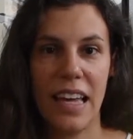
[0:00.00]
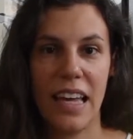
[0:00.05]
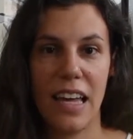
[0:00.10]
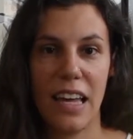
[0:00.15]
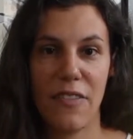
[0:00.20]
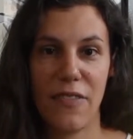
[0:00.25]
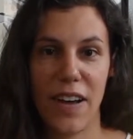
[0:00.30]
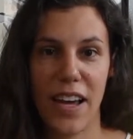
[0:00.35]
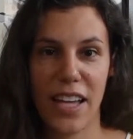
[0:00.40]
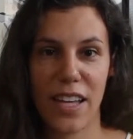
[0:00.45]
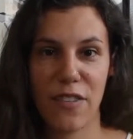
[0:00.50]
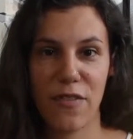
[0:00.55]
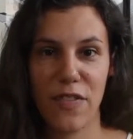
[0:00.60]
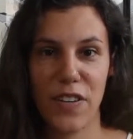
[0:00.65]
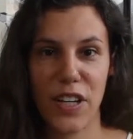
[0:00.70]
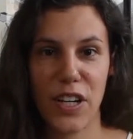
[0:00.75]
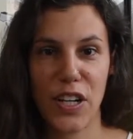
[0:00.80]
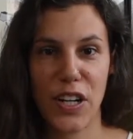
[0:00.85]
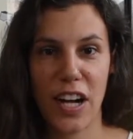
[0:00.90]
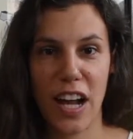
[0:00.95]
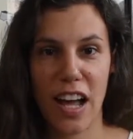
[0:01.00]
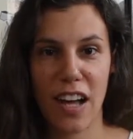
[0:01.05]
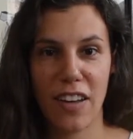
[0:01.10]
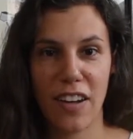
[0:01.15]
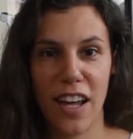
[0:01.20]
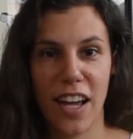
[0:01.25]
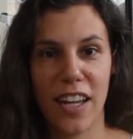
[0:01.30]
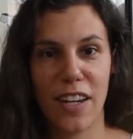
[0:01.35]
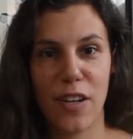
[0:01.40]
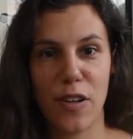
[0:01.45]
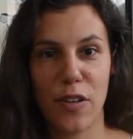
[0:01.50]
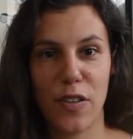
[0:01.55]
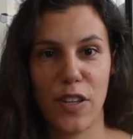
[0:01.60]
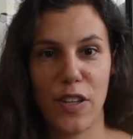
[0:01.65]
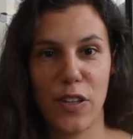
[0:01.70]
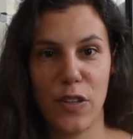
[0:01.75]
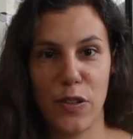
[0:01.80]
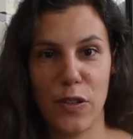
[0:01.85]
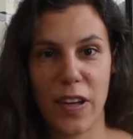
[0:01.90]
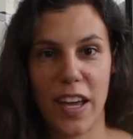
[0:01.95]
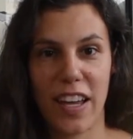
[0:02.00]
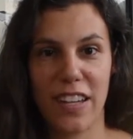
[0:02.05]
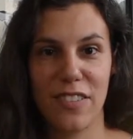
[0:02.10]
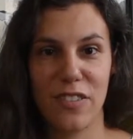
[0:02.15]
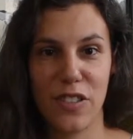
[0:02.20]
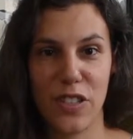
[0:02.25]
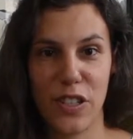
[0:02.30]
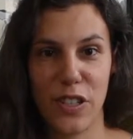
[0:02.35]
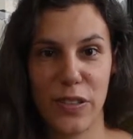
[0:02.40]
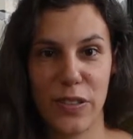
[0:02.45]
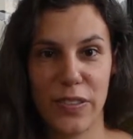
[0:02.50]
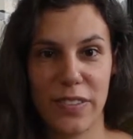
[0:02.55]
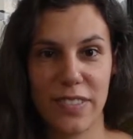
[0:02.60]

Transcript: If I can figure it out, I know that you can too.